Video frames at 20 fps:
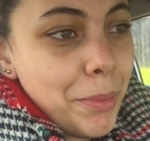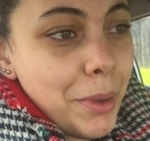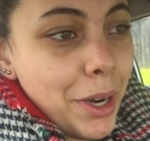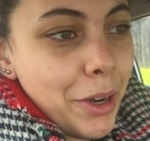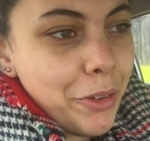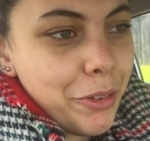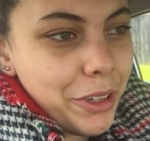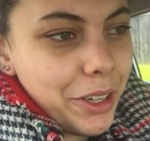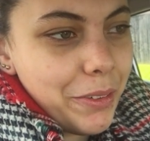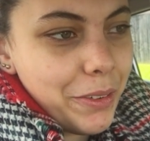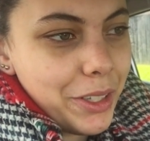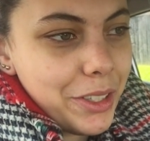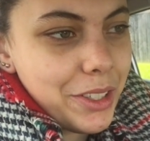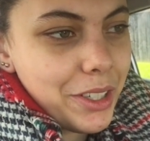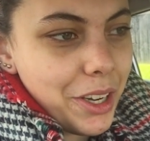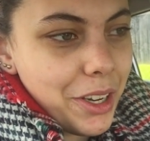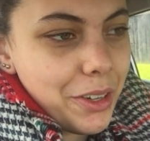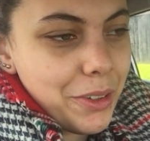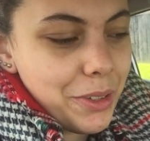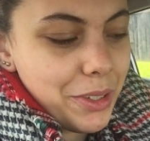but I really want to
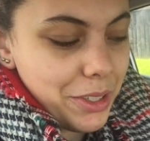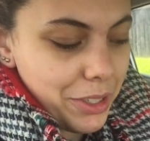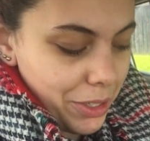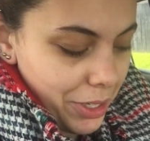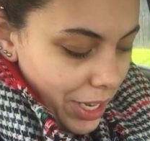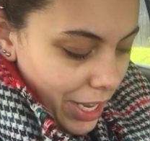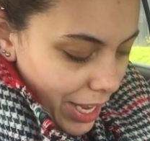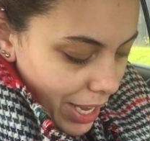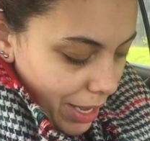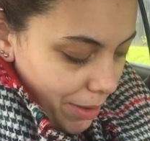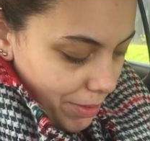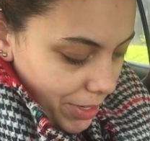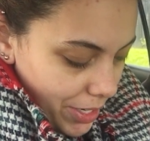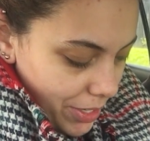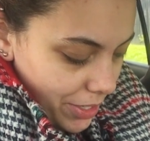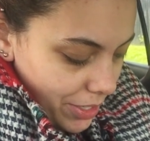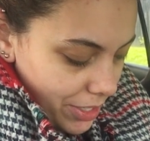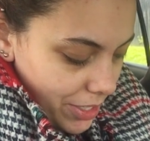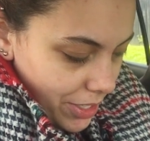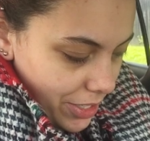go to it, so I am
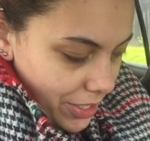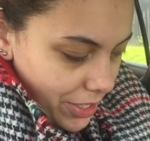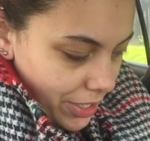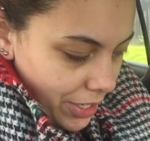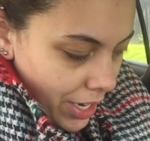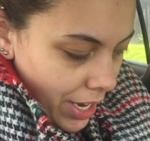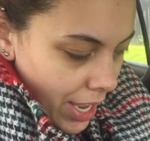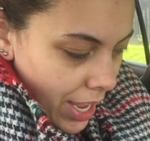going to.